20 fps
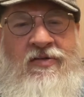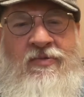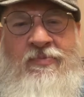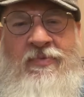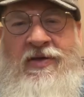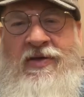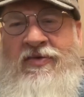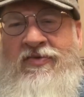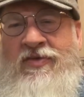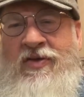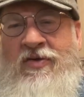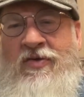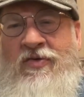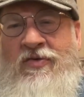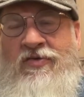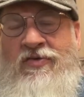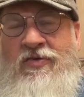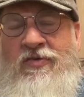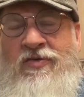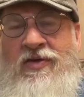because they go
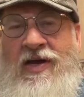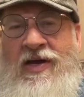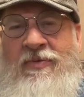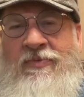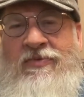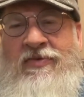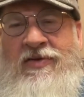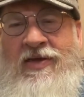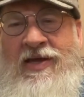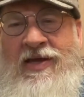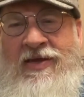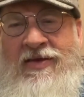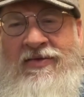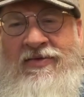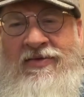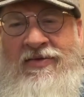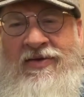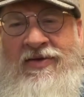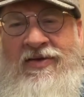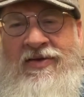2 times a day.
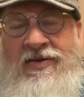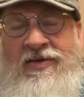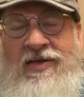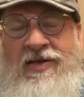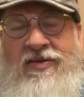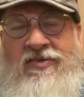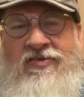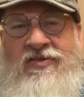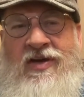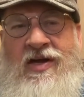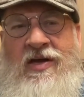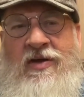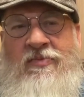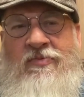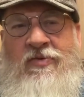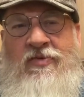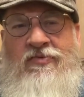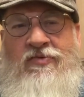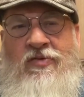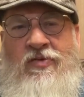Each
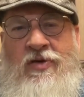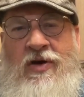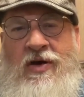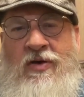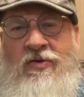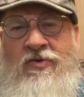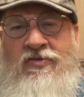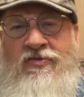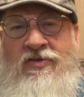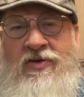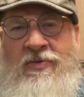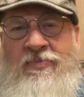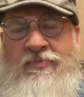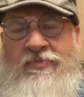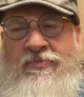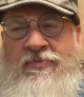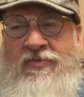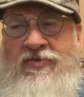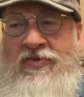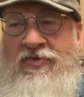time a 4-hour trip.
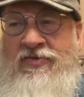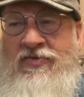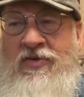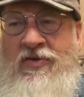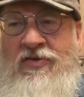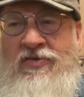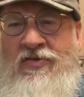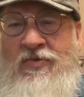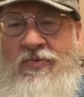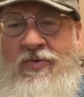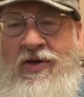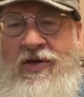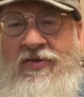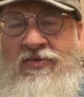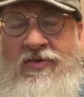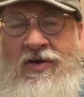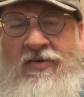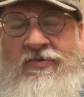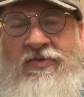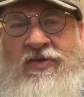It just goes a ways
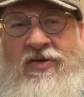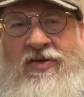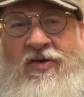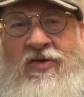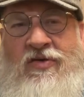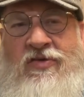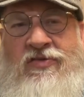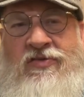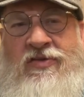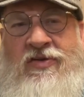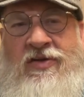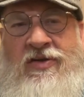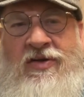off the coast,